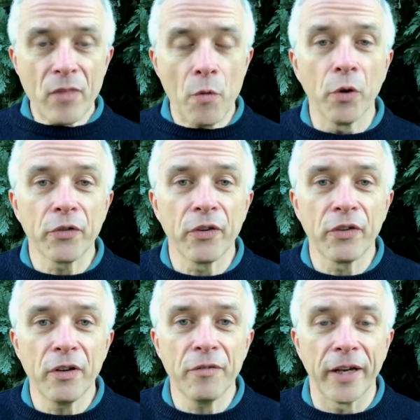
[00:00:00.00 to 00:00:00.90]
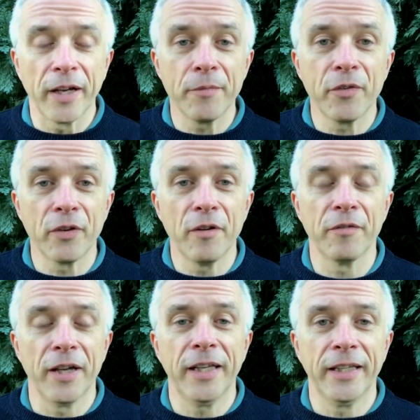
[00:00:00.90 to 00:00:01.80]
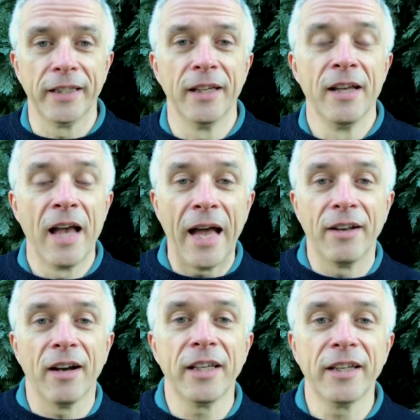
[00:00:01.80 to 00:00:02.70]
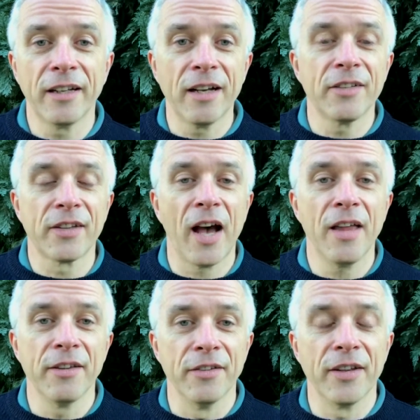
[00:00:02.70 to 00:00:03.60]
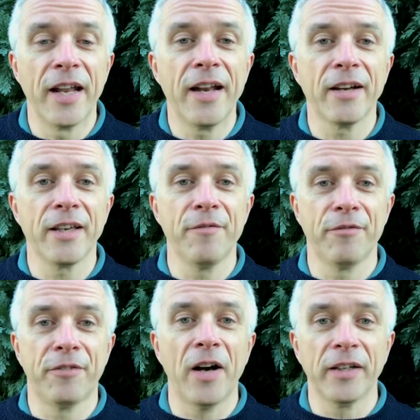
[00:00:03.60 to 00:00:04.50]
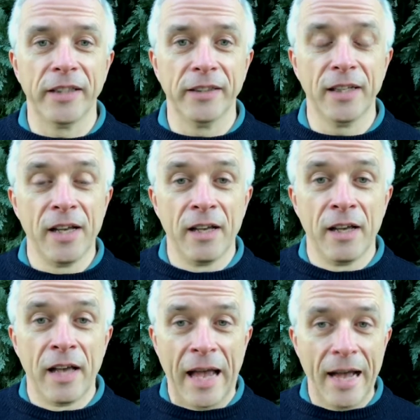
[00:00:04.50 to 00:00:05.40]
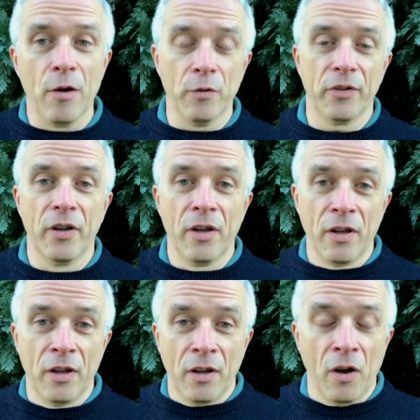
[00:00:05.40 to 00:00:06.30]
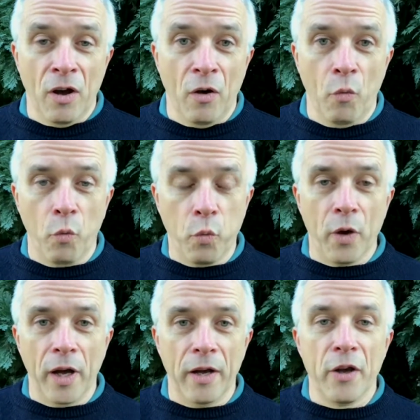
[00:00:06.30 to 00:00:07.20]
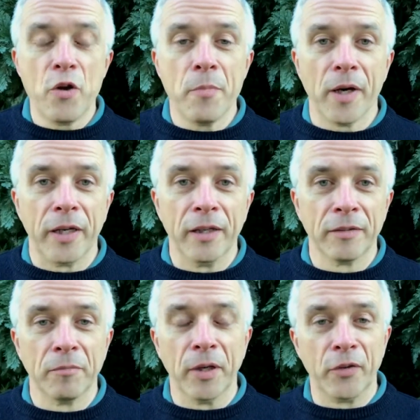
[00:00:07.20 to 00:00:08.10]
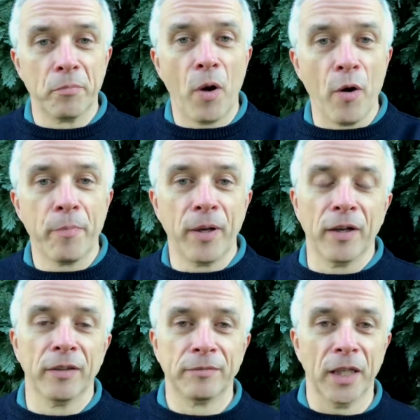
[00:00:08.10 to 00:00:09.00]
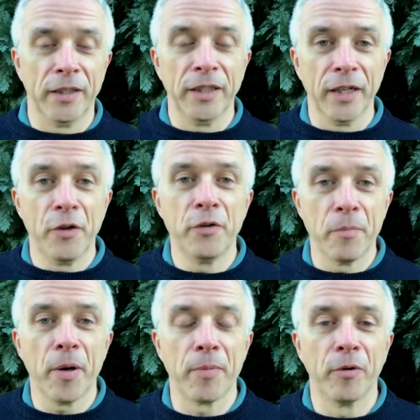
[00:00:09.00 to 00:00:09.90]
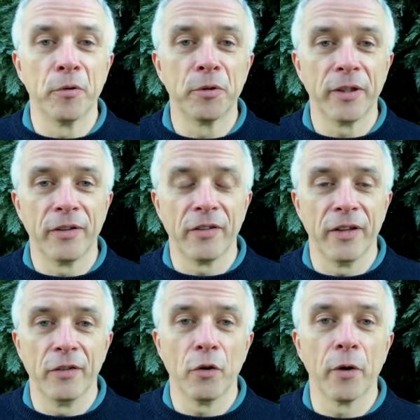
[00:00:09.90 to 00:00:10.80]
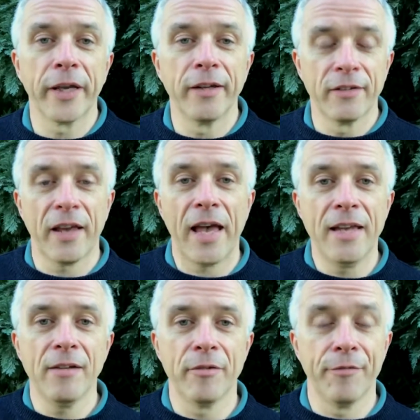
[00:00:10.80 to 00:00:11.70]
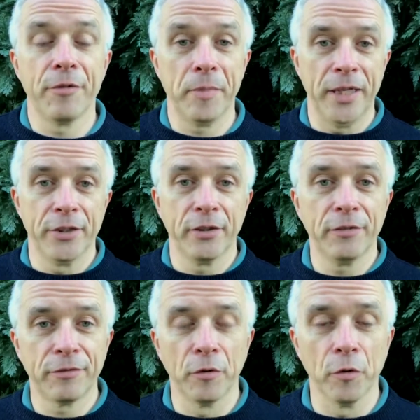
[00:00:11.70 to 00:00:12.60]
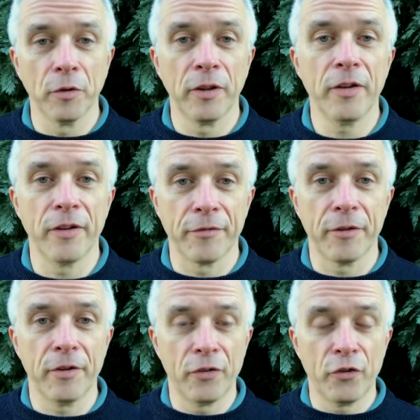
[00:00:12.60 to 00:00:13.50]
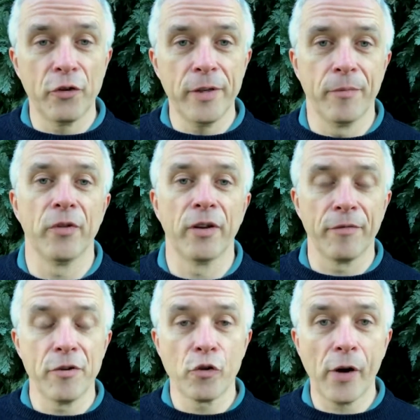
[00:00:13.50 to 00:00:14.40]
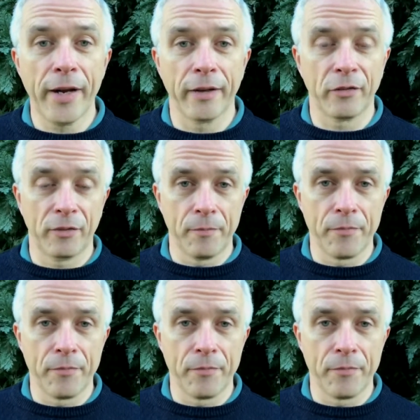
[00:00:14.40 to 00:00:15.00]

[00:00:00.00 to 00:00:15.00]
What's a survey? I'm surveying. And I can ask others, and then I can find out uh, who my most popular, uh, you know, who the popular audience is, or I can tailor information for the different streams, the different tracks.